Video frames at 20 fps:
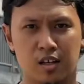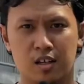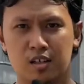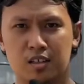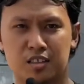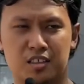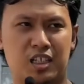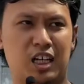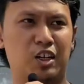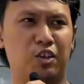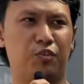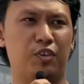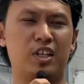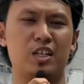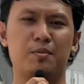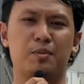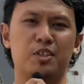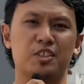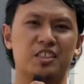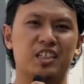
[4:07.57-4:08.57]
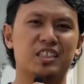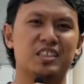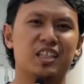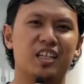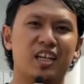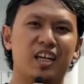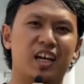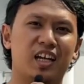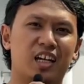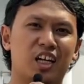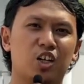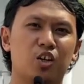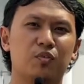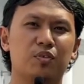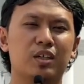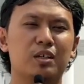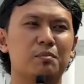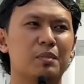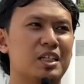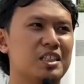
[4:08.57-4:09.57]
It's kind of funny because yesterday I kind of
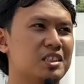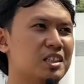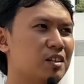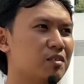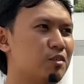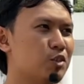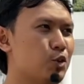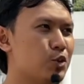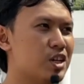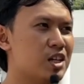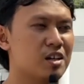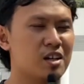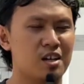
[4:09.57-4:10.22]
hurt myself doing